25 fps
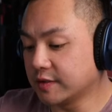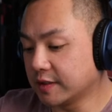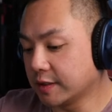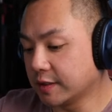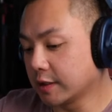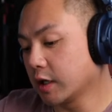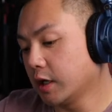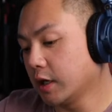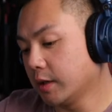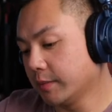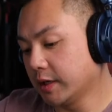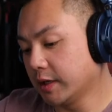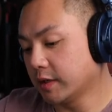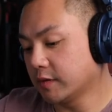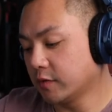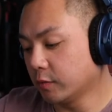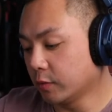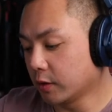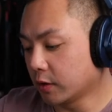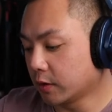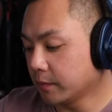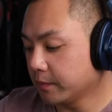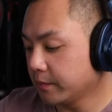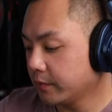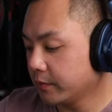a comment at
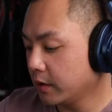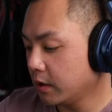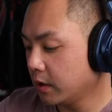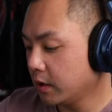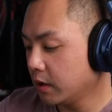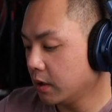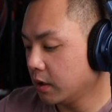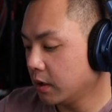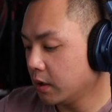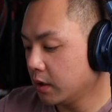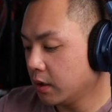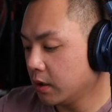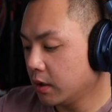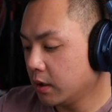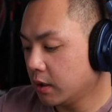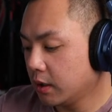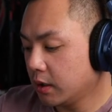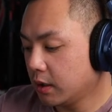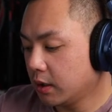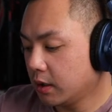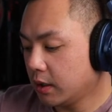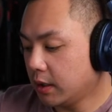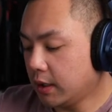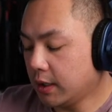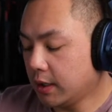Twitter,
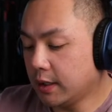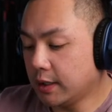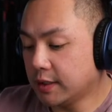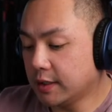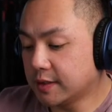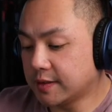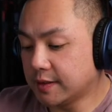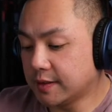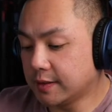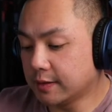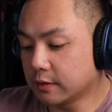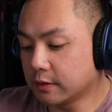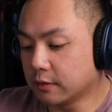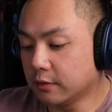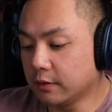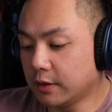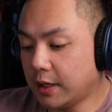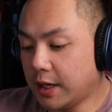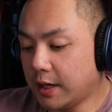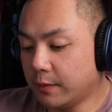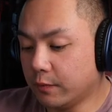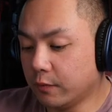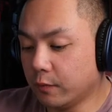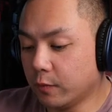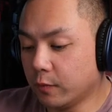and it's in
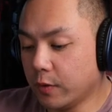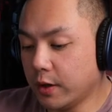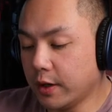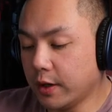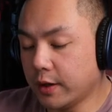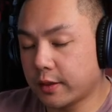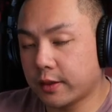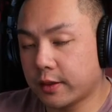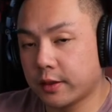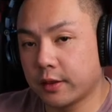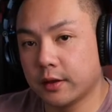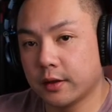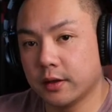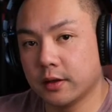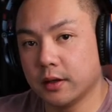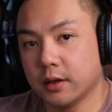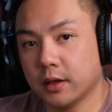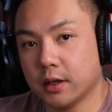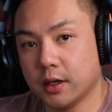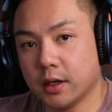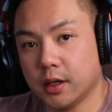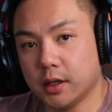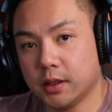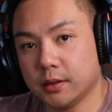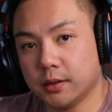collab with
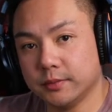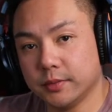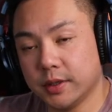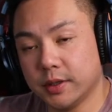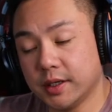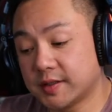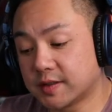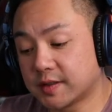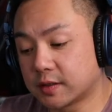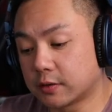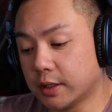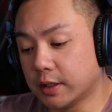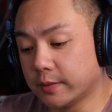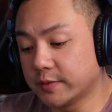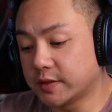um, Instagram.